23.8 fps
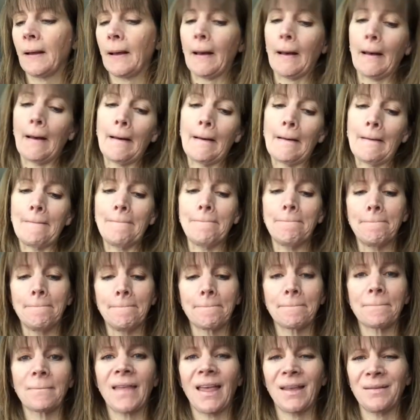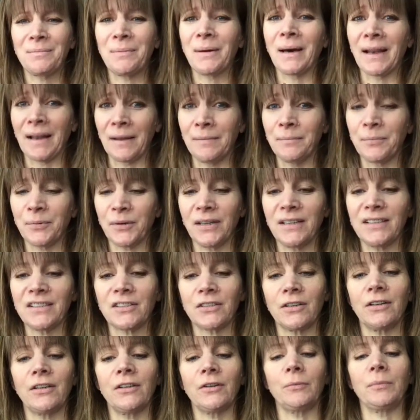but I'm pretty
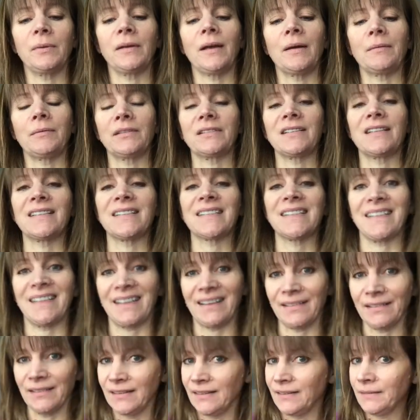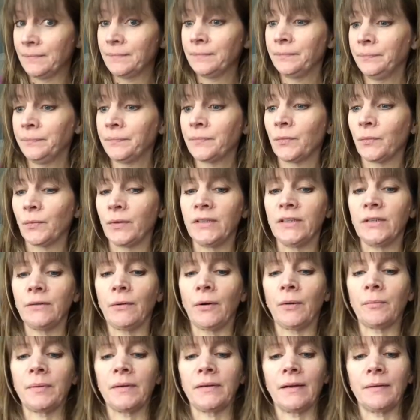sure you'll be able to see it when you
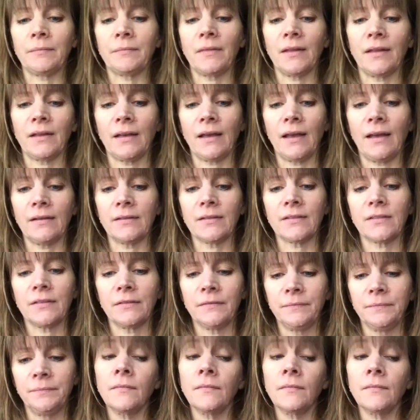open up the case.